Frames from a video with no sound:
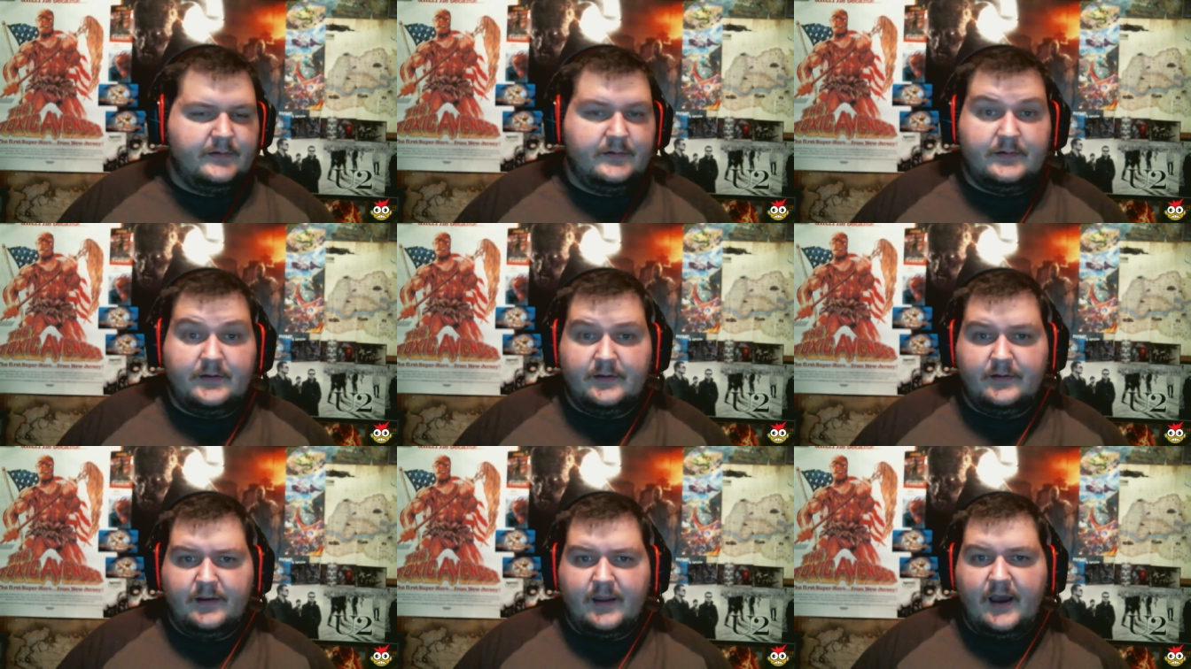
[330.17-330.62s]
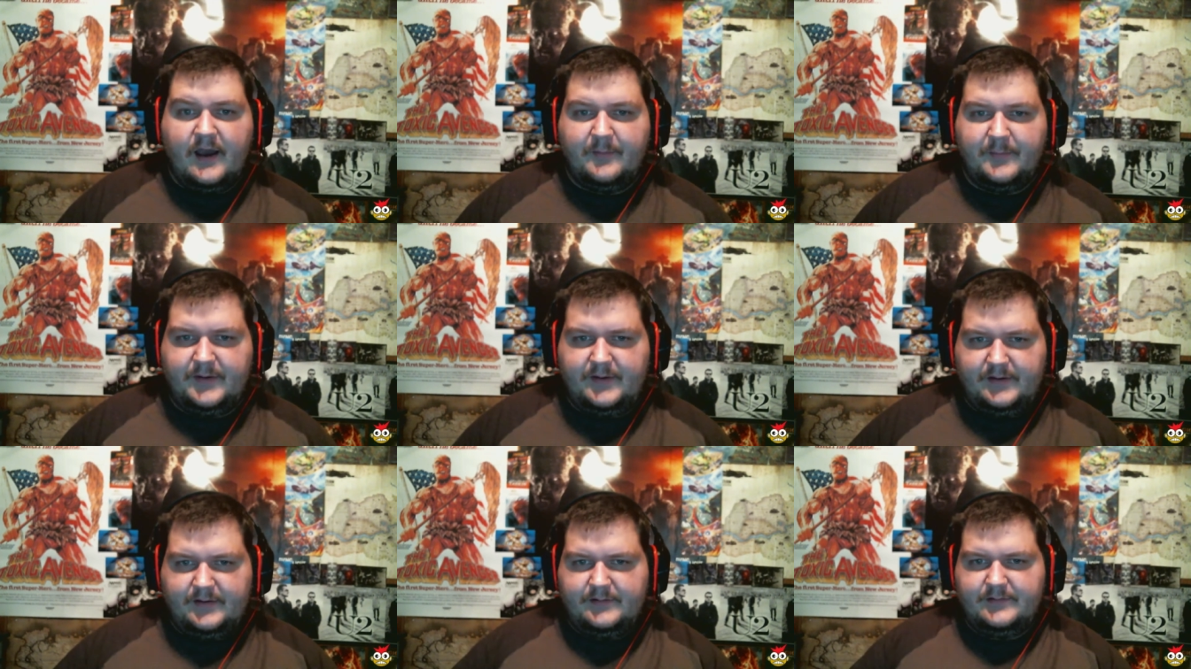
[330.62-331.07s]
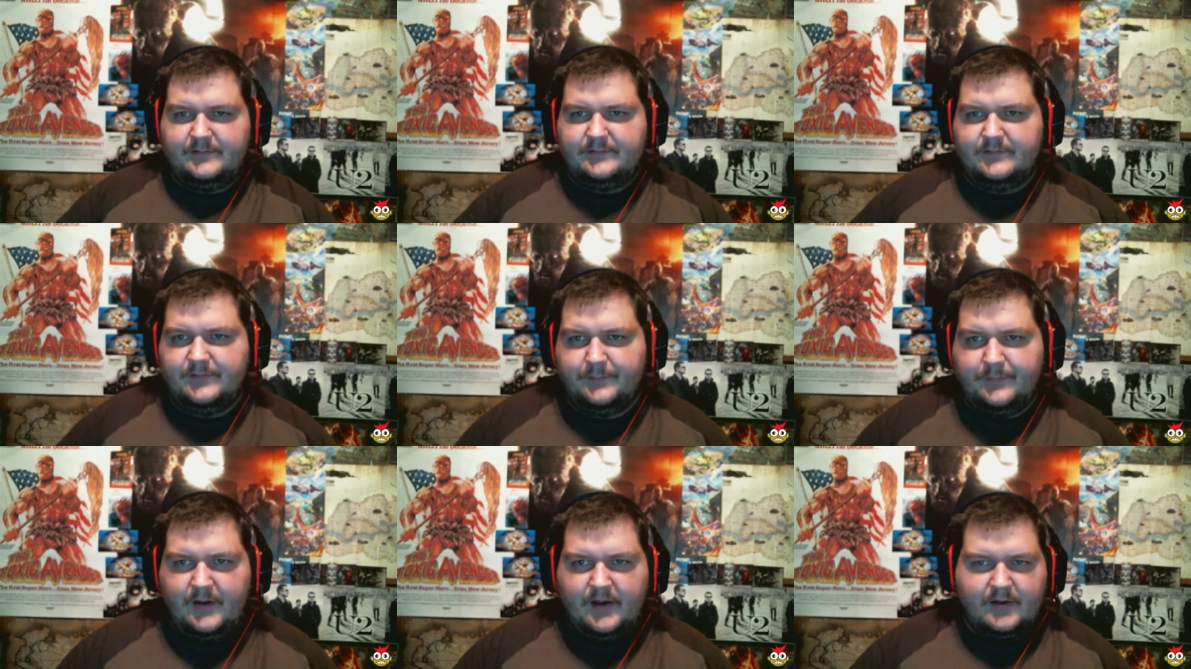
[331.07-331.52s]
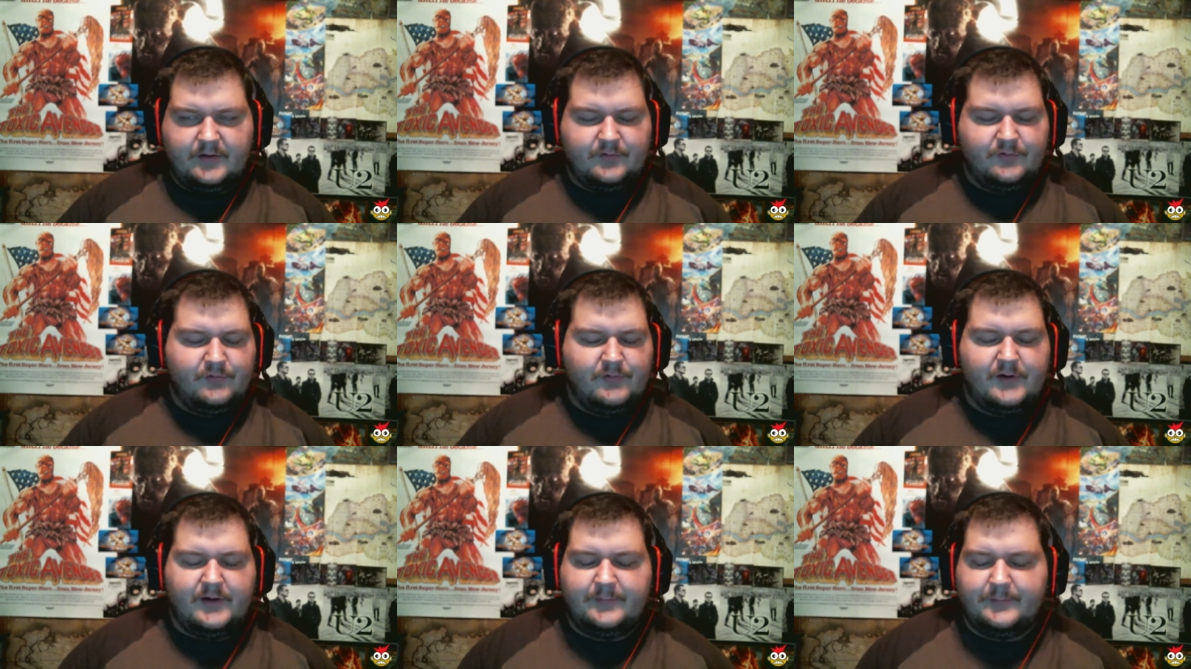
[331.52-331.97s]
Konami debacle,
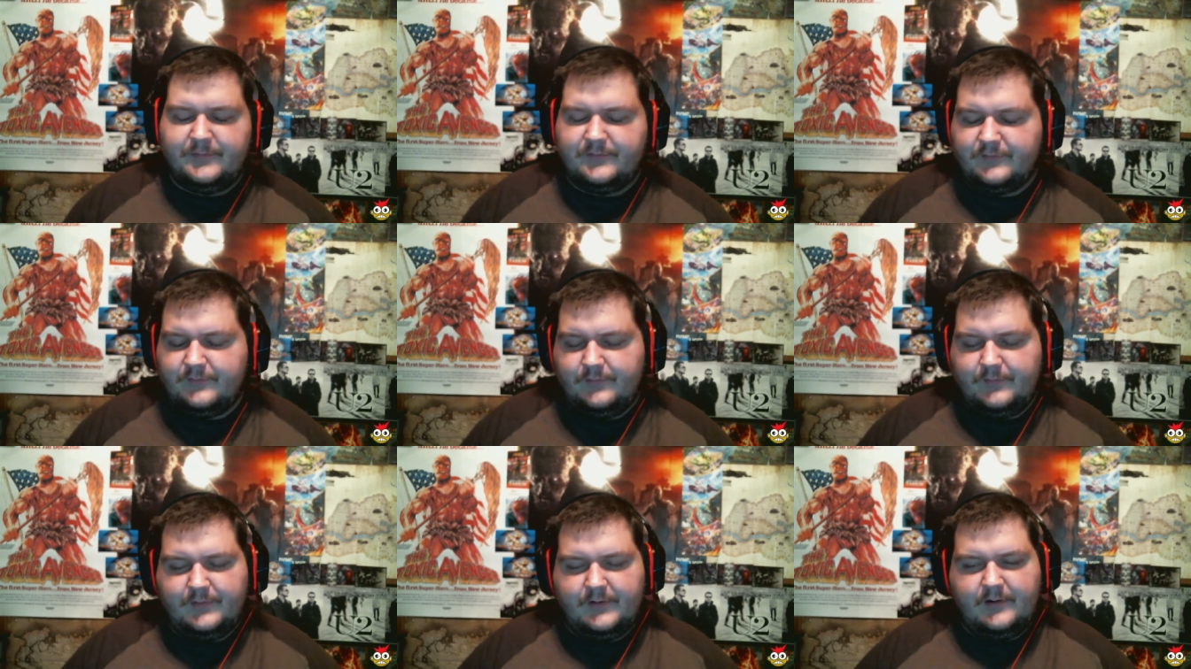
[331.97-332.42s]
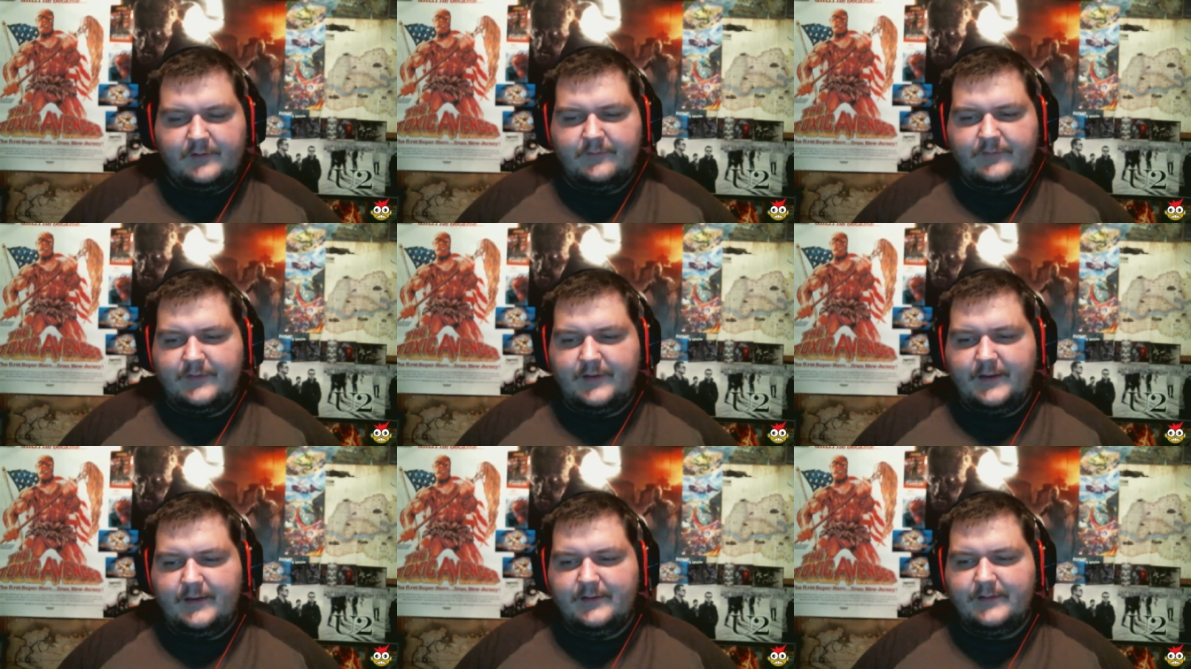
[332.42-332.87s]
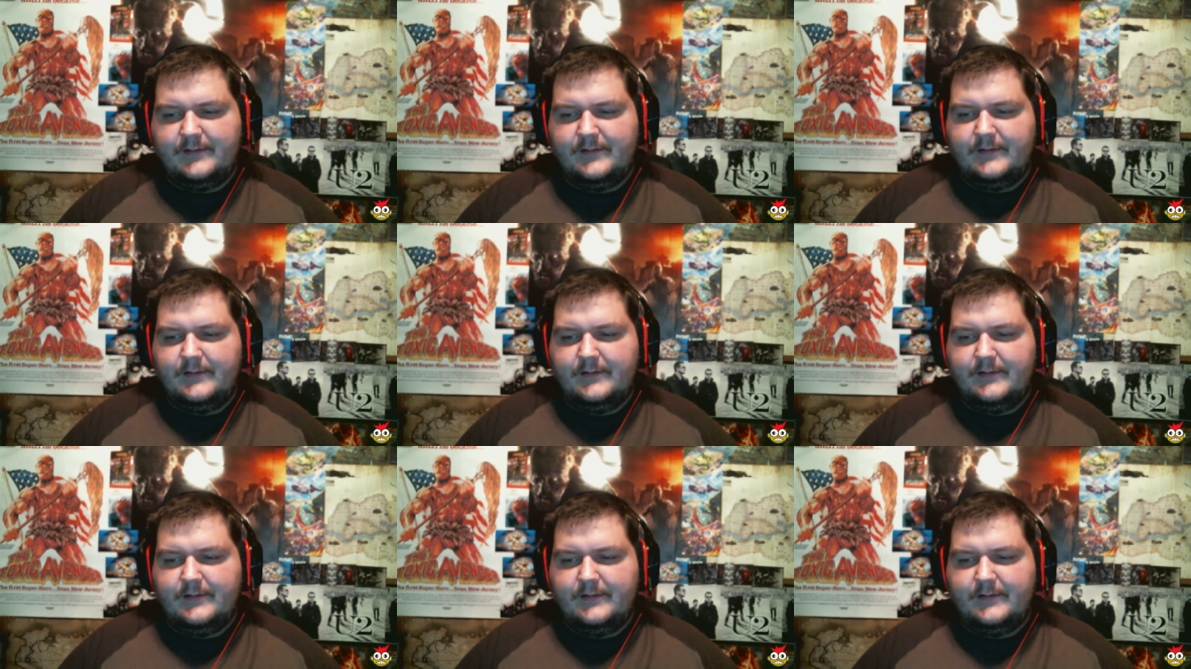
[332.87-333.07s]
whatever's going on with that.